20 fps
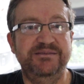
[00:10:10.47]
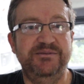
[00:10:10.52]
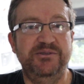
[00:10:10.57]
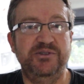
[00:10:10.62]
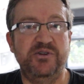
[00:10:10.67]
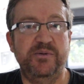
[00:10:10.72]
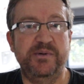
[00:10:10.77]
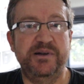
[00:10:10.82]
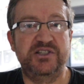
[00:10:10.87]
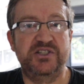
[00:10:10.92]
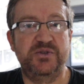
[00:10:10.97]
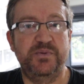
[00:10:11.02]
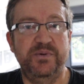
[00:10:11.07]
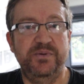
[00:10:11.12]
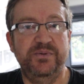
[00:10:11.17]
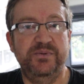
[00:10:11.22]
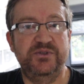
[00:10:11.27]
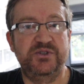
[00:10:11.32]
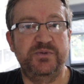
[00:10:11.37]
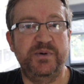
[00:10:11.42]
We've got about
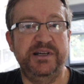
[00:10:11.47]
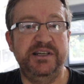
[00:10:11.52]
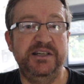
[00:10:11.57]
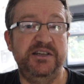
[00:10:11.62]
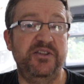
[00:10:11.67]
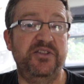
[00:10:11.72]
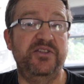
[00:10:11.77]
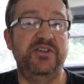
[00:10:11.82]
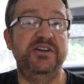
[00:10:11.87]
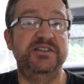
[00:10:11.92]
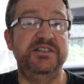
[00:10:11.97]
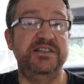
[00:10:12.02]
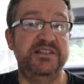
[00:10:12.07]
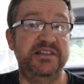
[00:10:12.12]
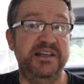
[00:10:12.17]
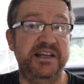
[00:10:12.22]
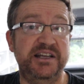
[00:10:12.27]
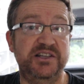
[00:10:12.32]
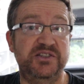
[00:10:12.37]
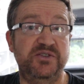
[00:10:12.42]
30, 20 to 30 20,
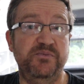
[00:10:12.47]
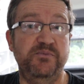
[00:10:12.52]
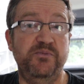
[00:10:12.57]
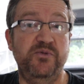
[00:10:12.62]
snakes 20.